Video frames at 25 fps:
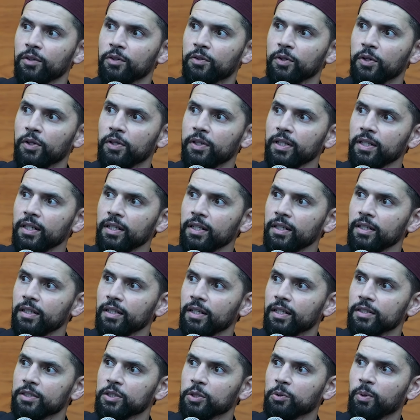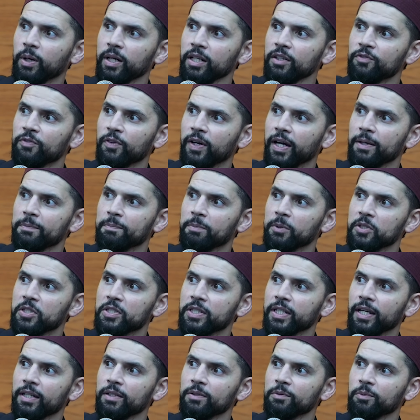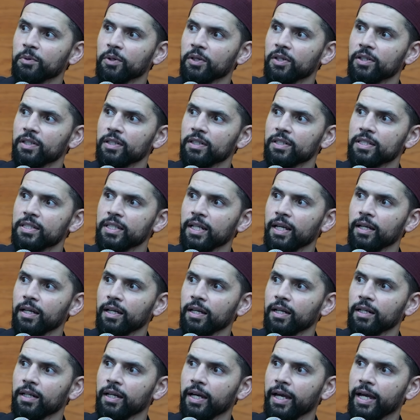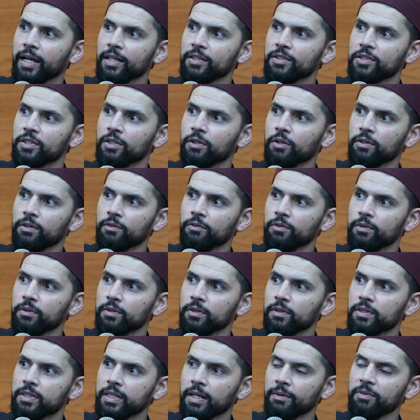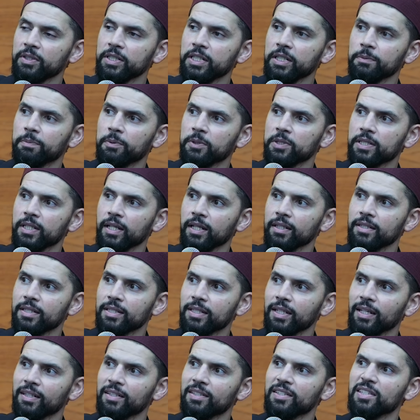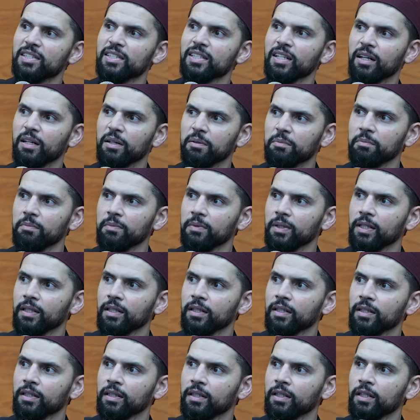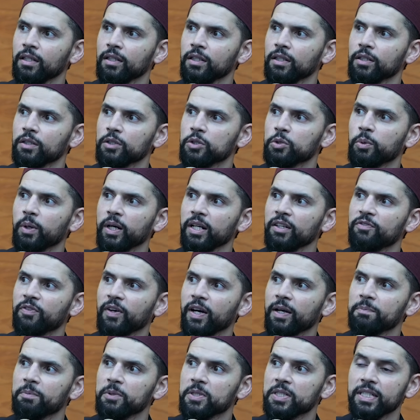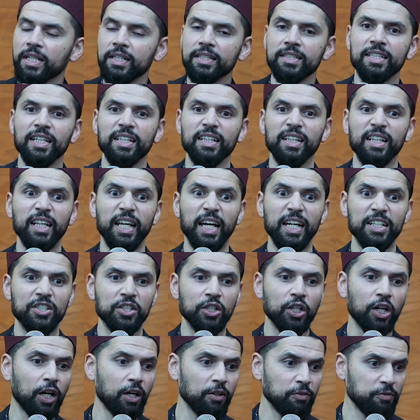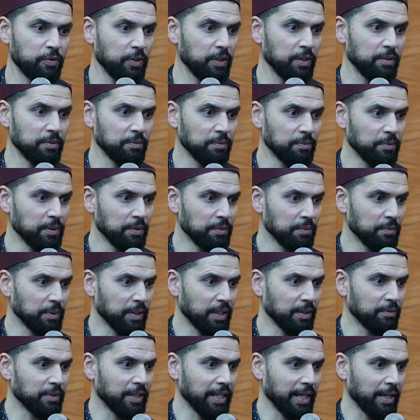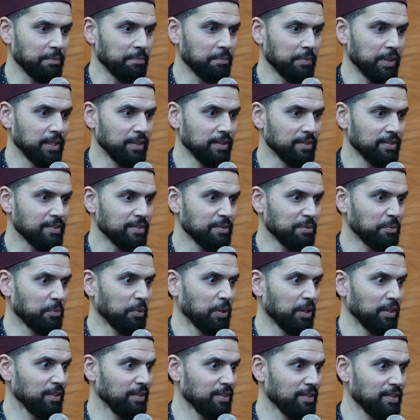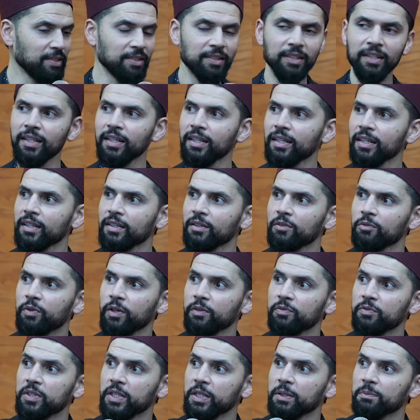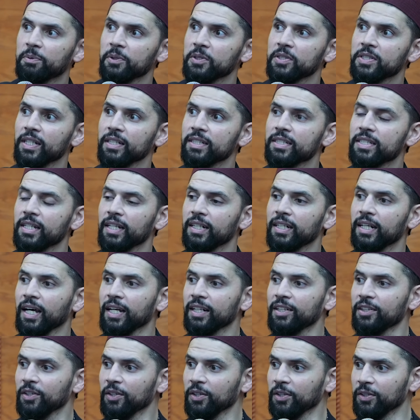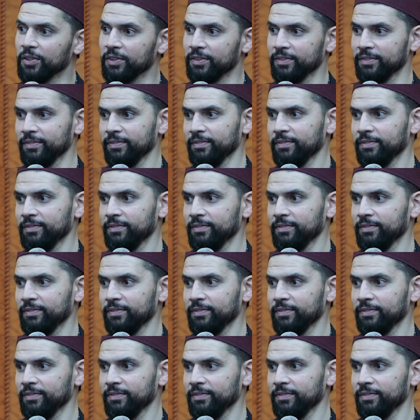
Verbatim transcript: 30, uh, 25% were uh, answer, or 17% said some, 25% said less often, whatever that means, once. 15% said not at all.